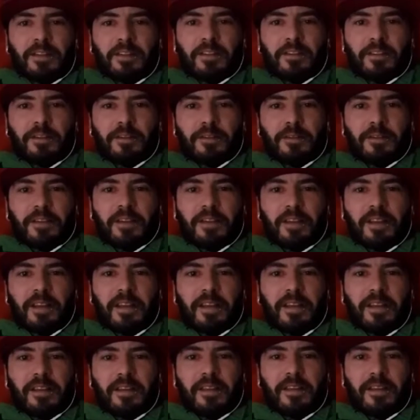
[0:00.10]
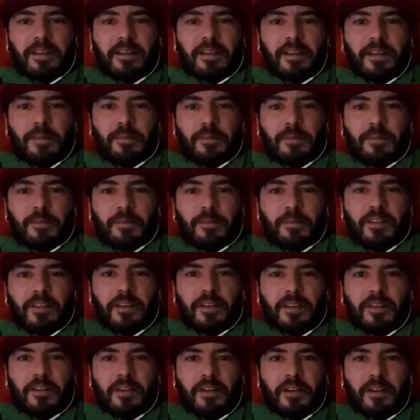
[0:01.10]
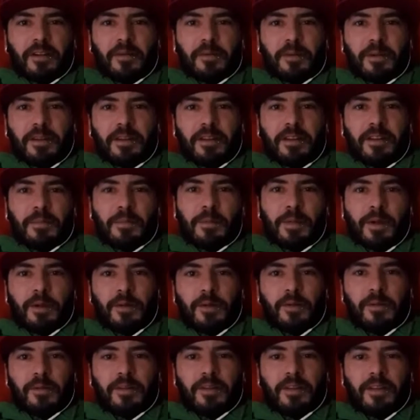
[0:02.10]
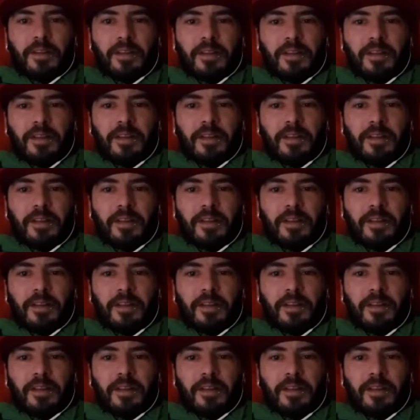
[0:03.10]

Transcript: So today I'm just going to talk quickly about